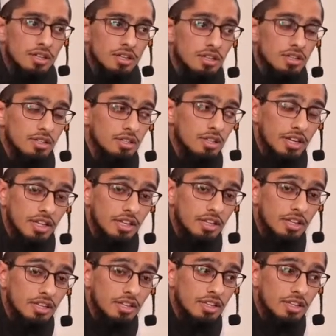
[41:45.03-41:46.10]
sorry?
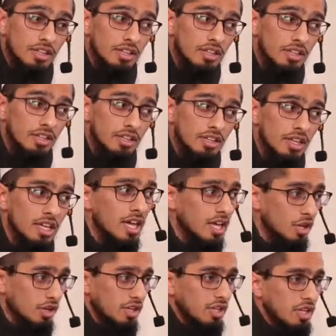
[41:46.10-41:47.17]

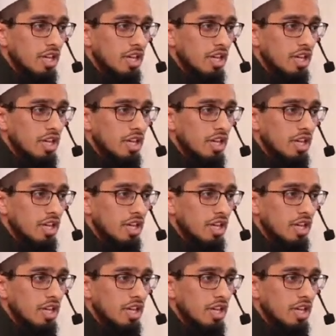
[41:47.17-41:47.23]
Good.